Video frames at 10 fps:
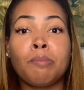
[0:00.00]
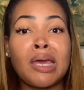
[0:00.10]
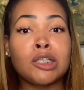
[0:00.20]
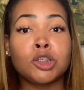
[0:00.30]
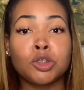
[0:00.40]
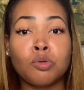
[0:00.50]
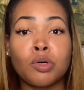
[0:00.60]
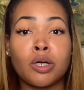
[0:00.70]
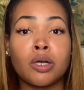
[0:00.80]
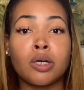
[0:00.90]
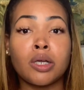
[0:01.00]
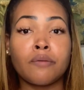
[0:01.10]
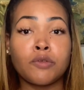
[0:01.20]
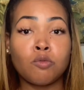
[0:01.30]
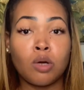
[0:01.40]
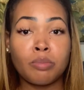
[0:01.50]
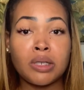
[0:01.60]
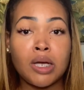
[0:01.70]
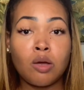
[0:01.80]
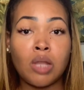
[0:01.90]
make sure if you want me
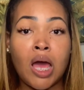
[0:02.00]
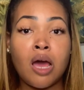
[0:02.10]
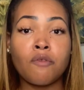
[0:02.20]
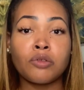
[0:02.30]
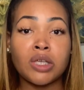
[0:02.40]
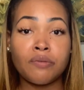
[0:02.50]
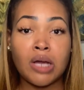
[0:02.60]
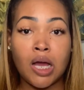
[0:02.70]
to go live, leave a